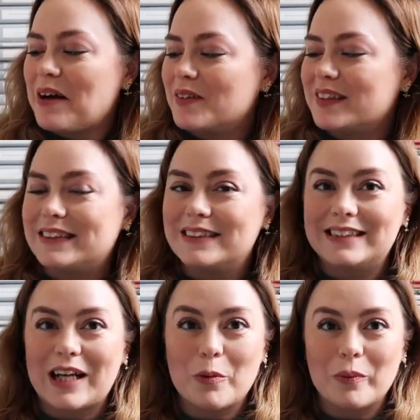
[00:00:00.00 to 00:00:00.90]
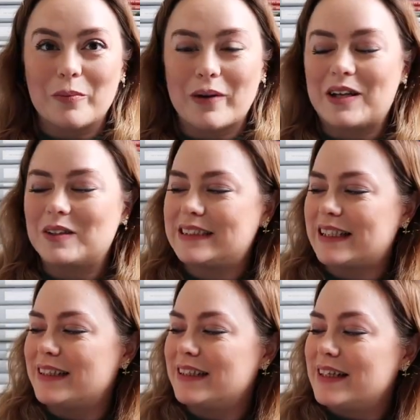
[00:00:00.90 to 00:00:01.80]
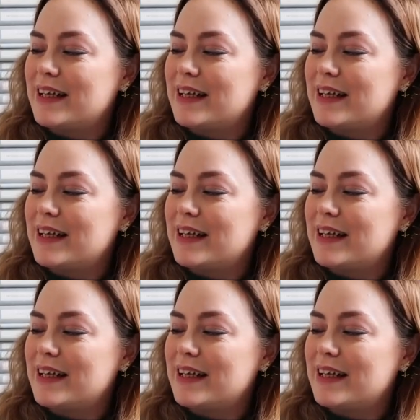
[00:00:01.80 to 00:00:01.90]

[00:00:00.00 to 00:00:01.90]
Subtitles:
out and tell me about it.